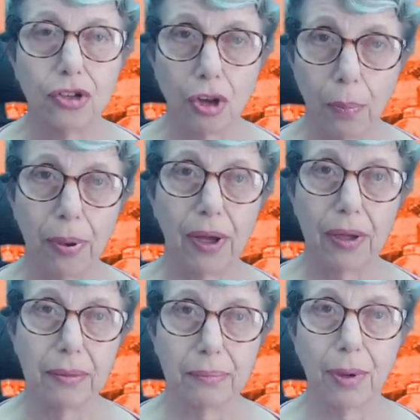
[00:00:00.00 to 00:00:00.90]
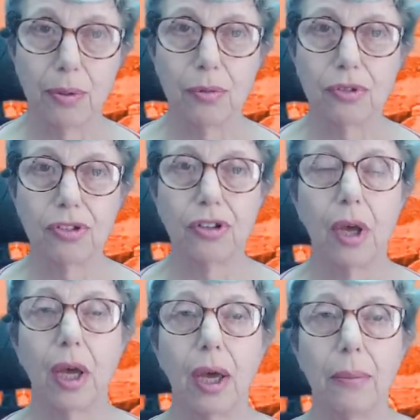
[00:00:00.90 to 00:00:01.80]
chopper boats
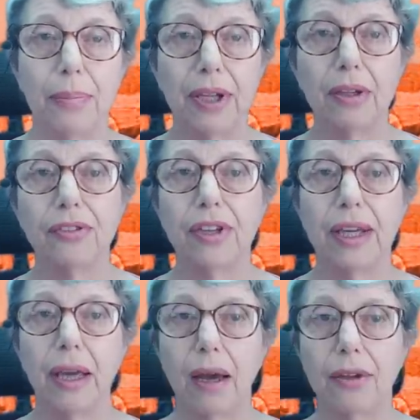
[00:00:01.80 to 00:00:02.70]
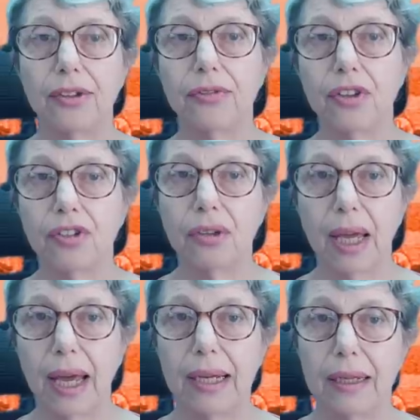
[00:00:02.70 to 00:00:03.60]
building
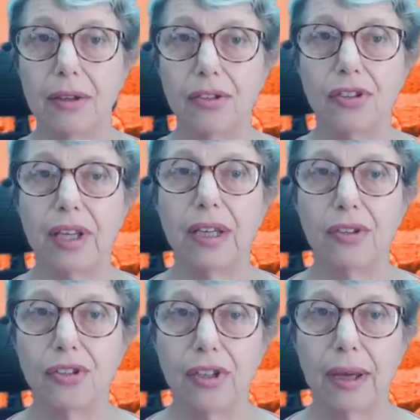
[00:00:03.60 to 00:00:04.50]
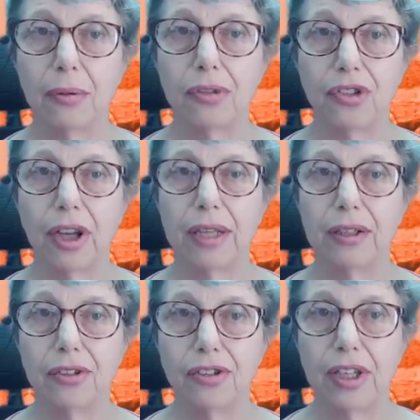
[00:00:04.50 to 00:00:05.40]
artificial islands in the South
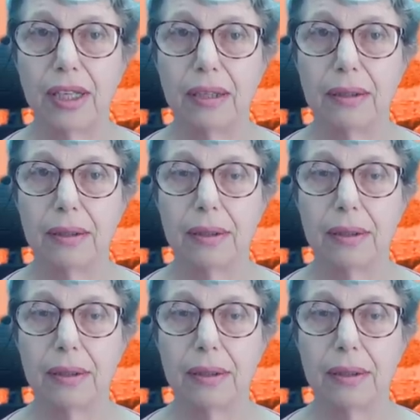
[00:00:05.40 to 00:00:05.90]
China Sea.